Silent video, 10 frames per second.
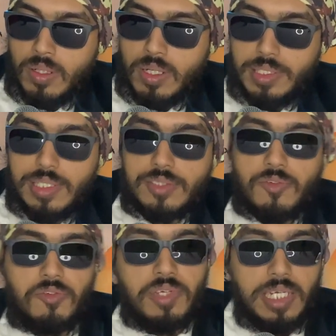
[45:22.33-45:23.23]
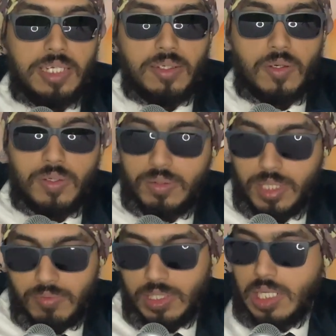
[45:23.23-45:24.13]
hundreds of feet or
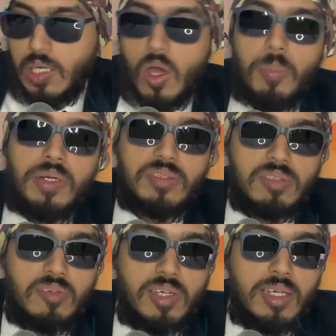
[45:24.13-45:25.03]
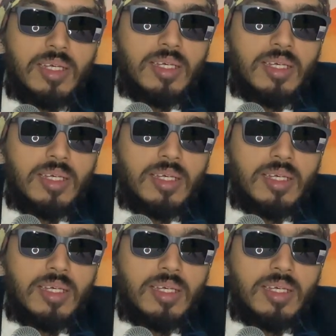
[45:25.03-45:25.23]
even kilometers away.